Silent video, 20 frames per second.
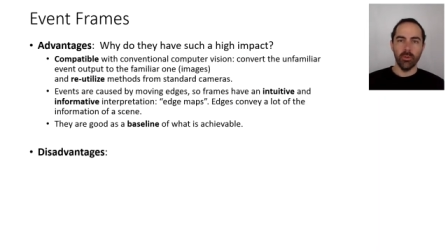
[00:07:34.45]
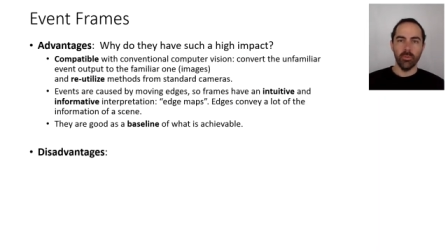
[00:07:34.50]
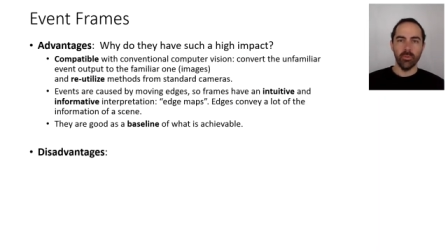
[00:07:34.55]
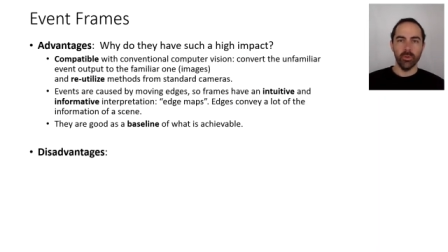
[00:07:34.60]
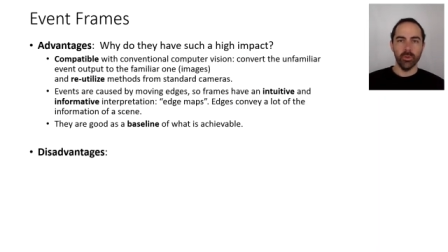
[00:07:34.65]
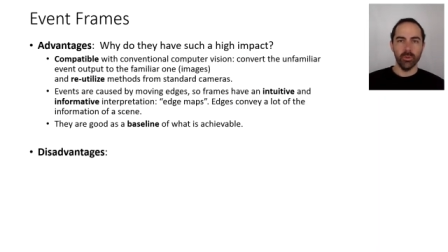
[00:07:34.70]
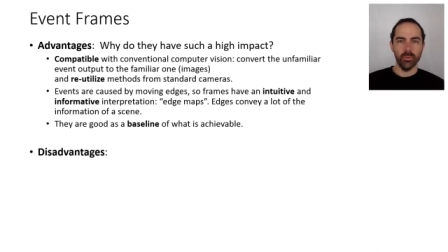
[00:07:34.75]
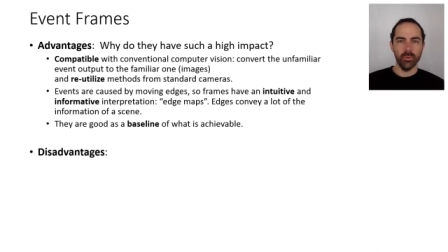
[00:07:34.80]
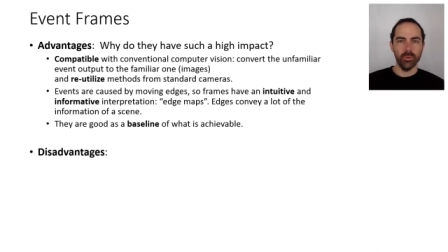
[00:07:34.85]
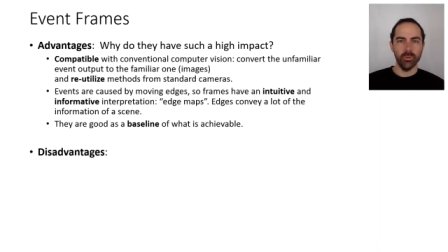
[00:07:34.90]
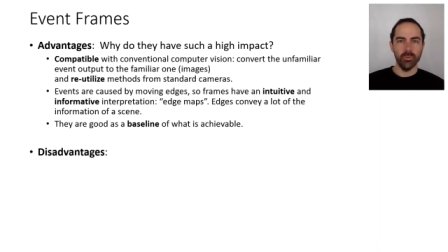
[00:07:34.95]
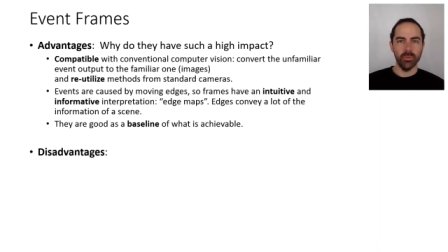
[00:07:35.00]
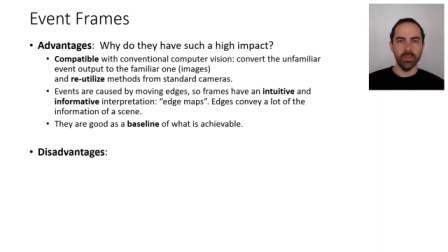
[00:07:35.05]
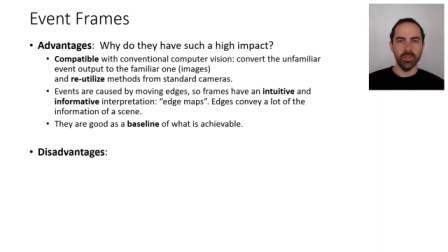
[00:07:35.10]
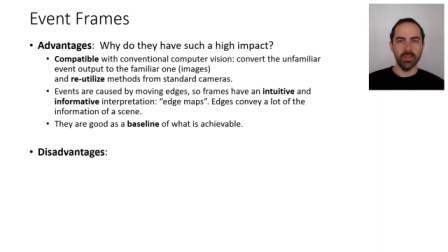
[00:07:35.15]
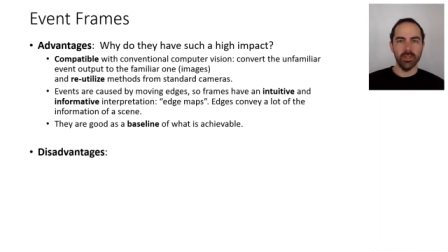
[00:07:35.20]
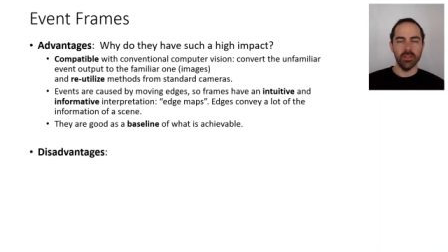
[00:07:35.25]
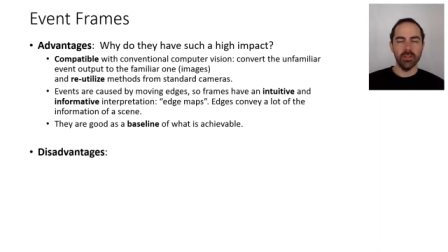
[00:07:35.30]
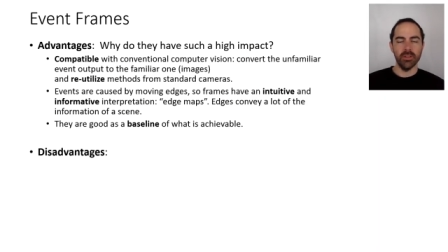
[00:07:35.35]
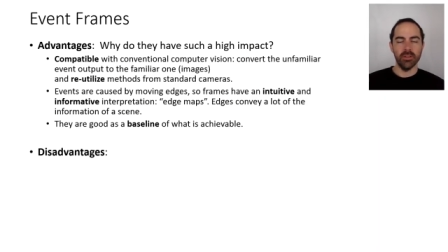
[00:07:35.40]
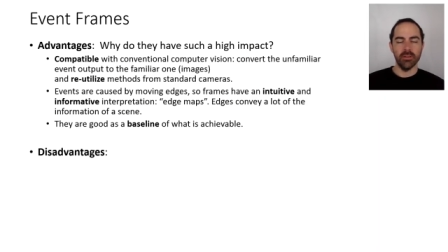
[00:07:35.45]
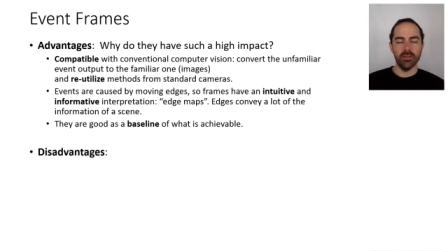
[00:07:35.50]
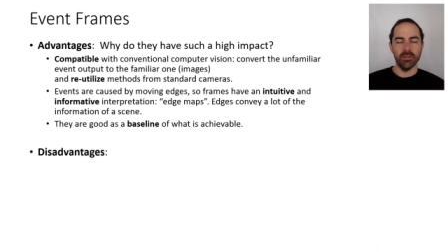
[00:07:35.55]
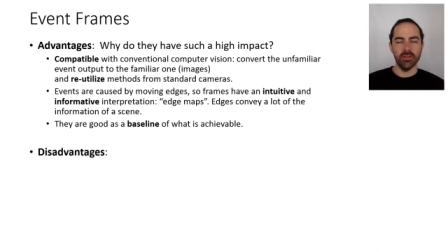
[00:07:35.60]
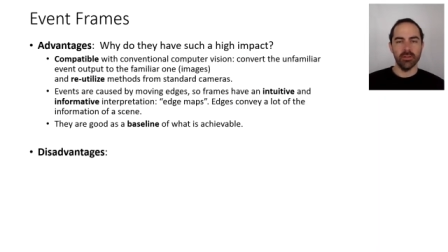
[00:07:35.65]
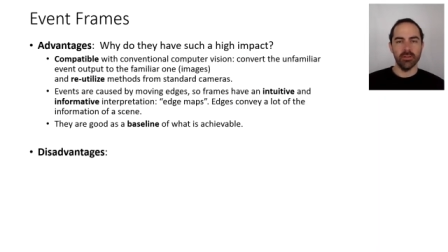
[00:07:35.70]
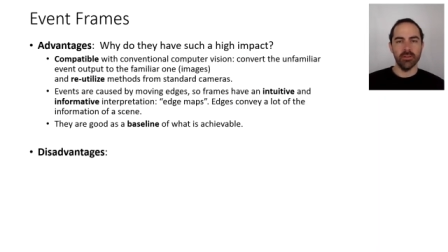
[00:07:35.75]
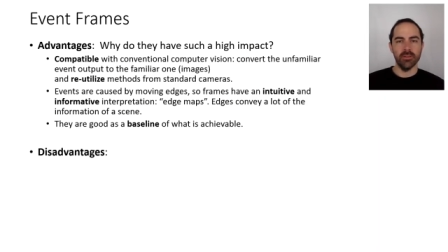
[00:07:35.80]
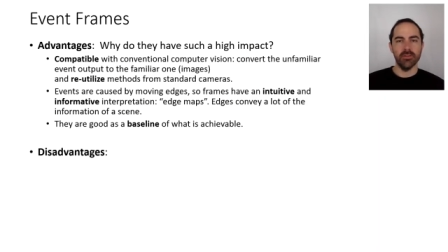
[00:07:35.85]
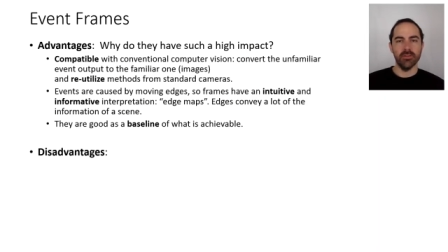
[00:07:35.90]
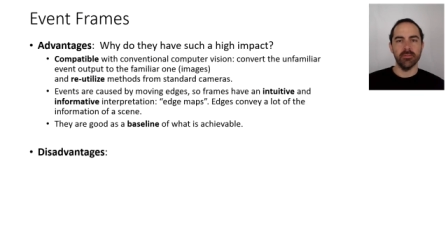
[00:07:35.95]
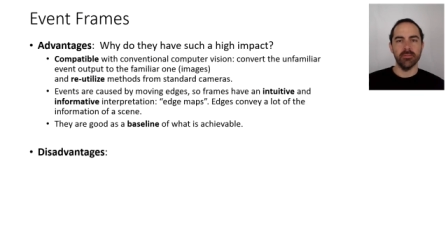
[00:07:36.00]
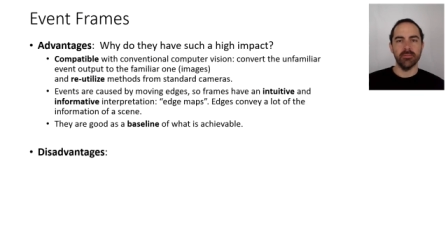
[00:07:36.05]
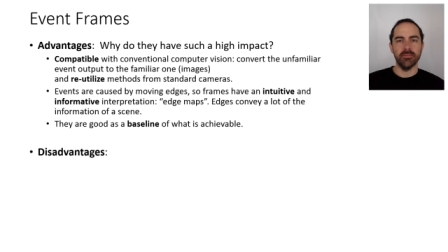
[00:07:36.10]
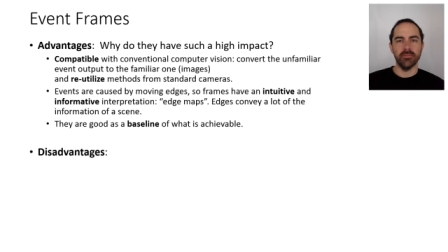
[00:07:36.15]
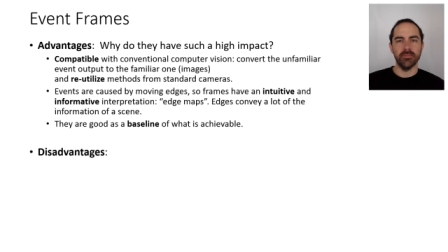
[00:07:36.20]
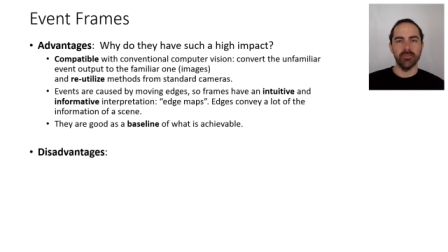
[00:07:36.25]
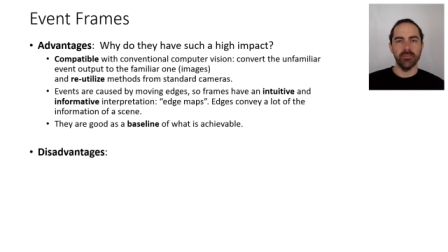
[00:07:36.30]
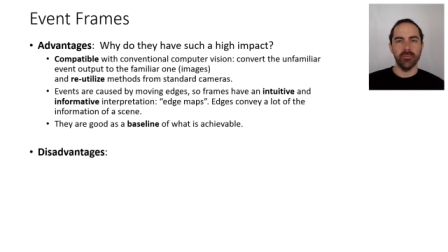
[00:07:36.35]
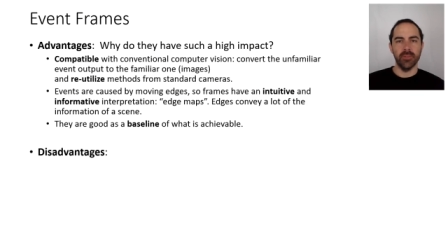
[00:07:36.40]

what would be, um,